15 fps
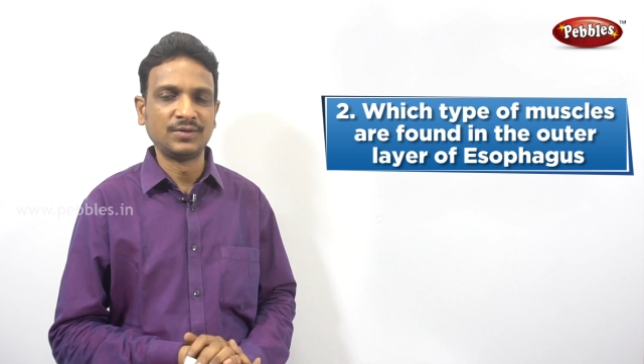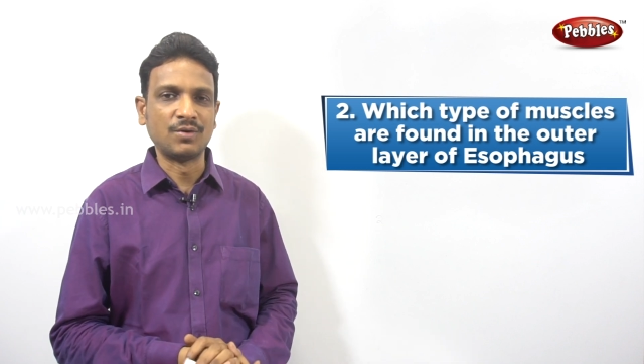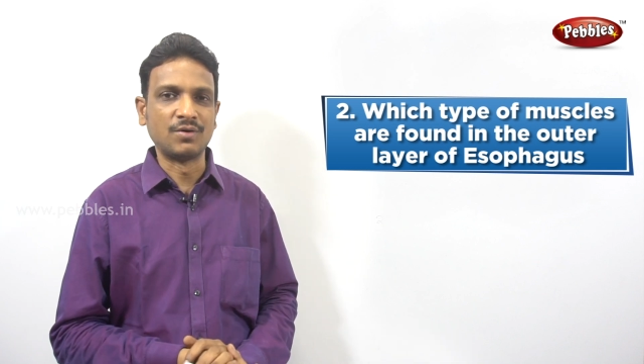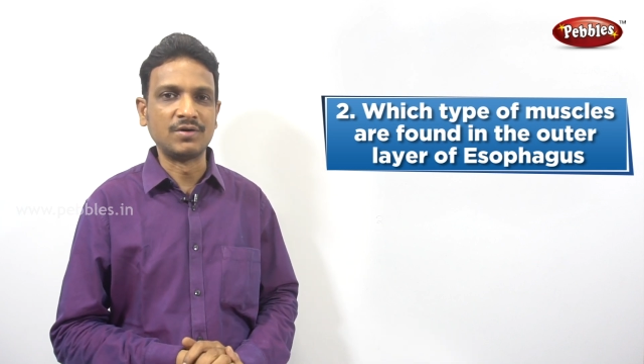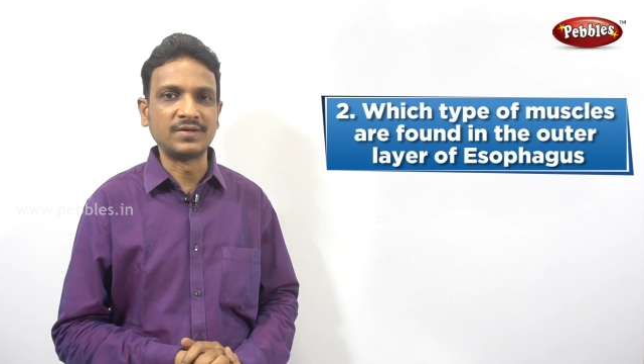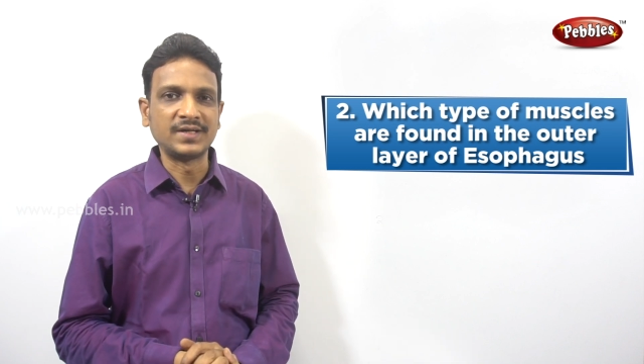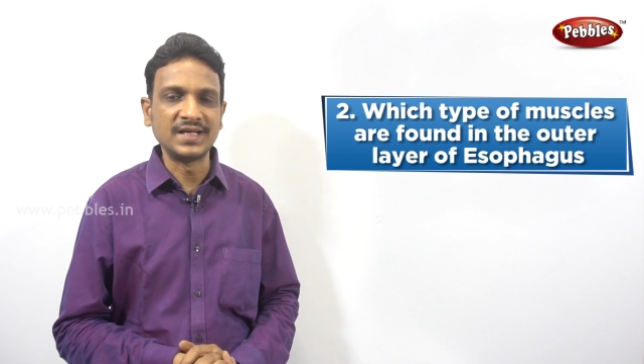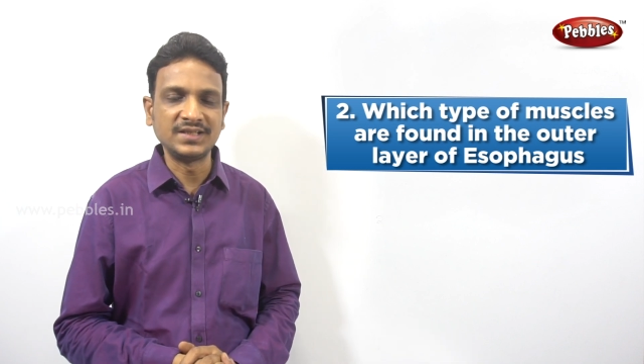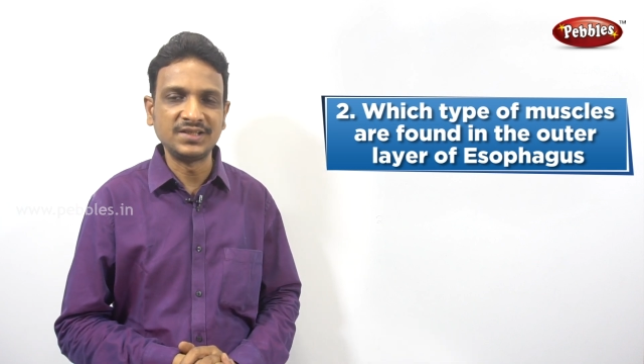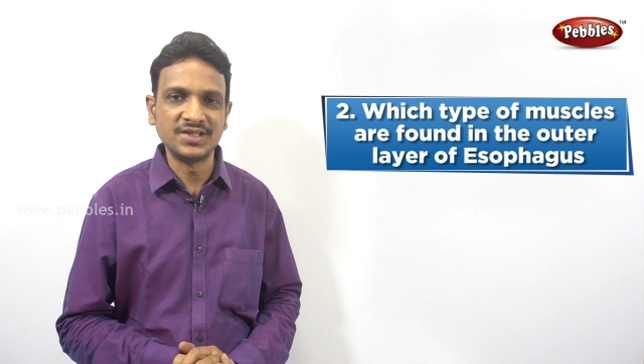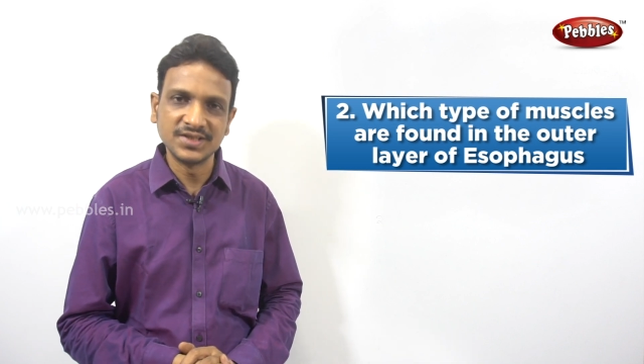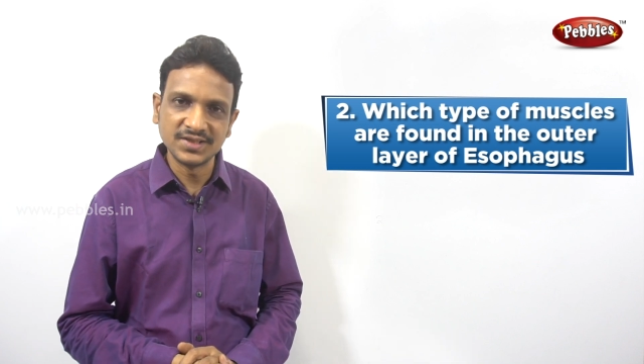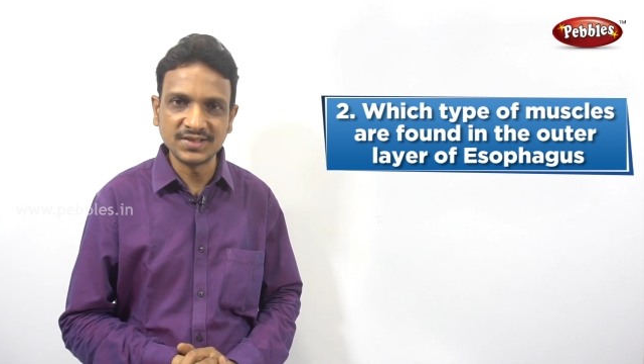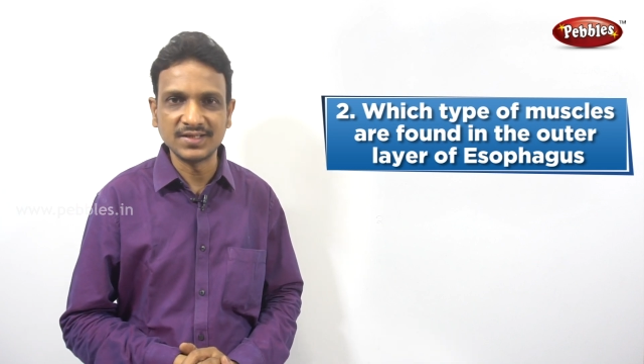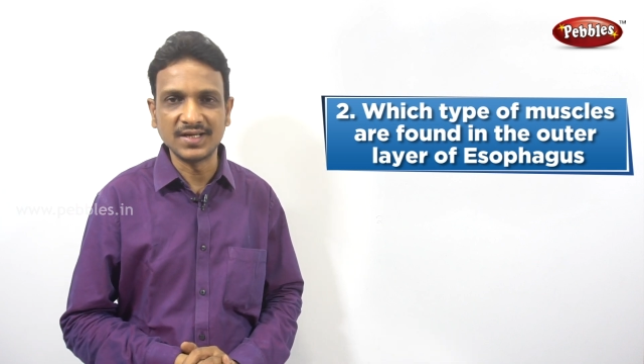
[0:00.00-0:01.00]

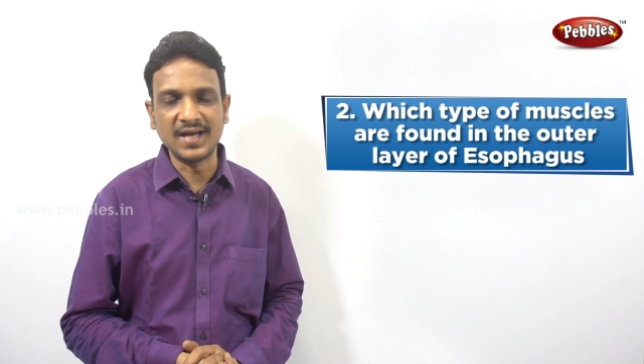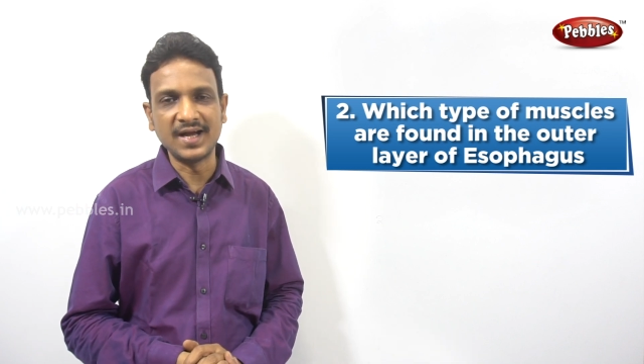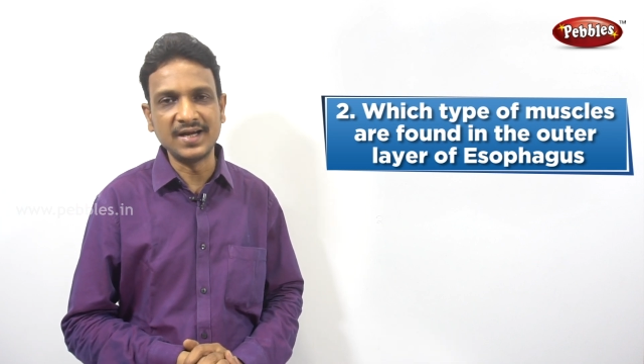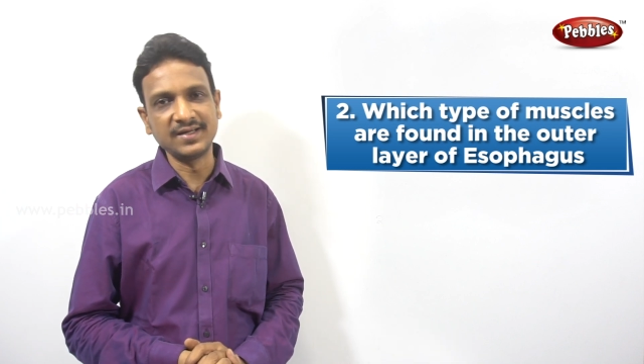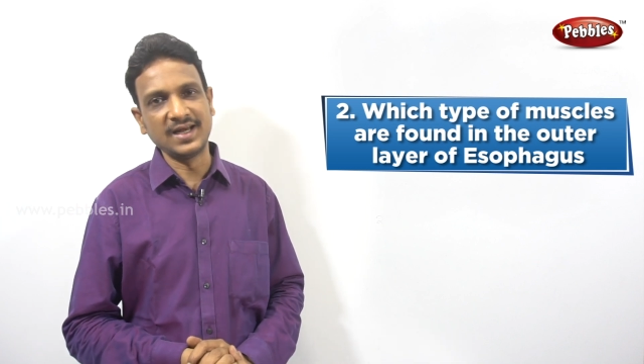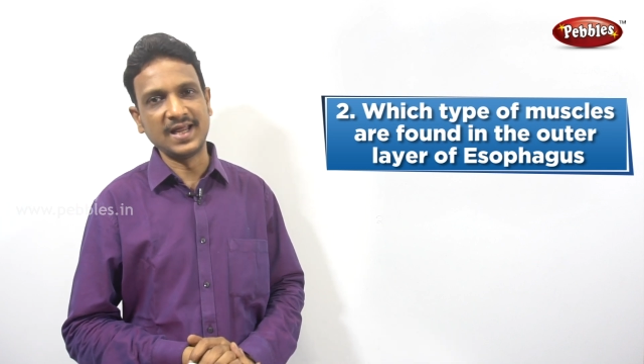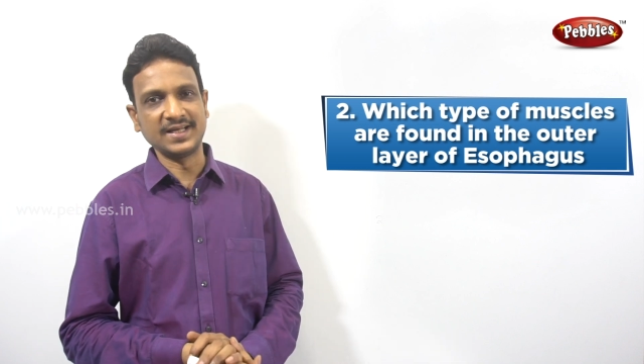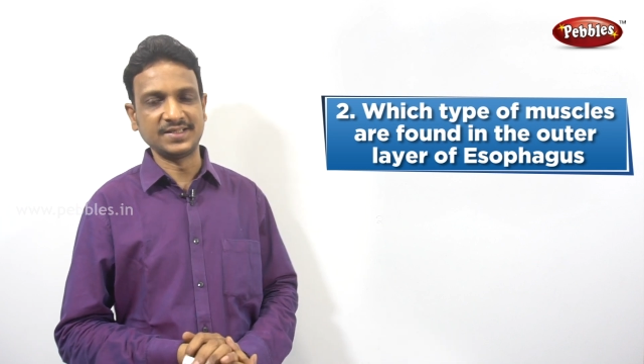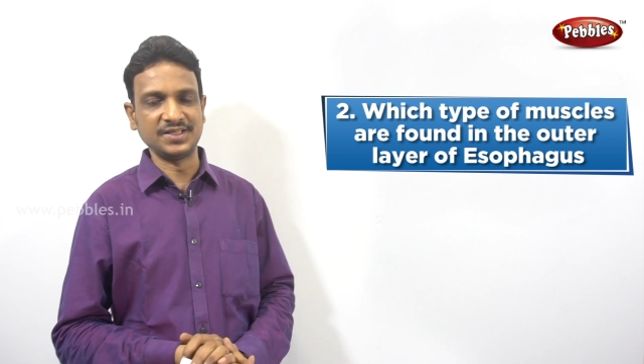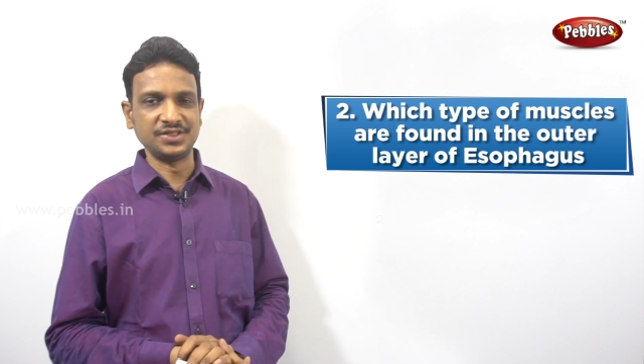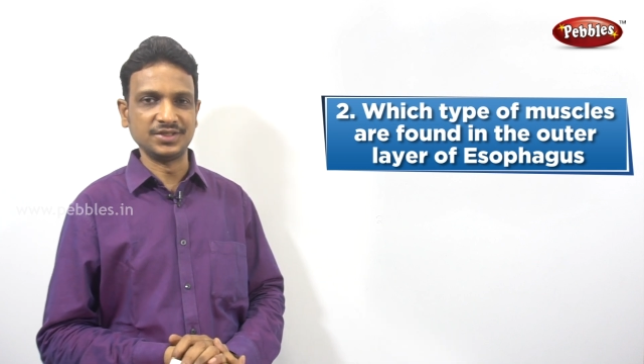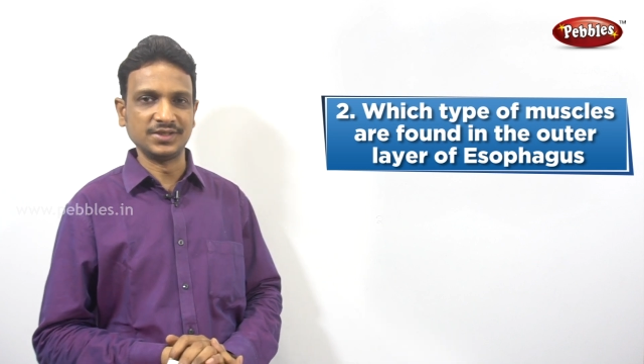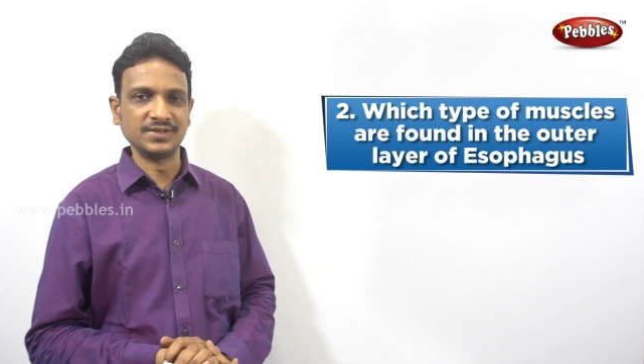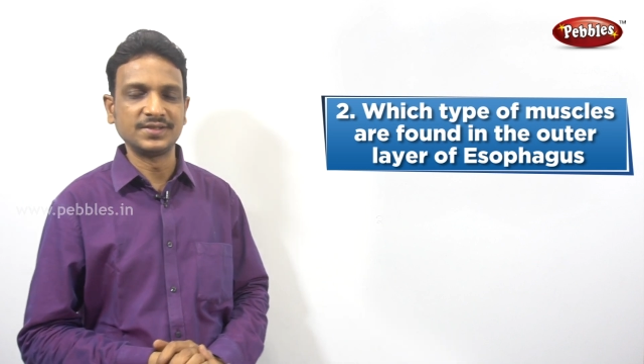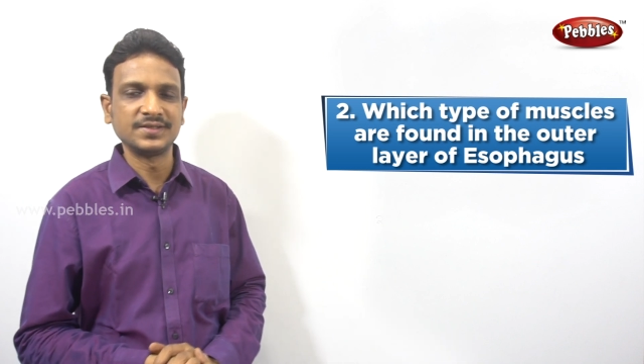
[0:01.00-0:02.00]
contractions and
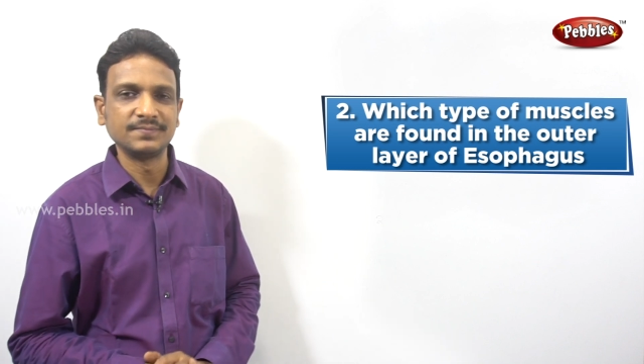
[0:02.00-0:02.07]
relaxations.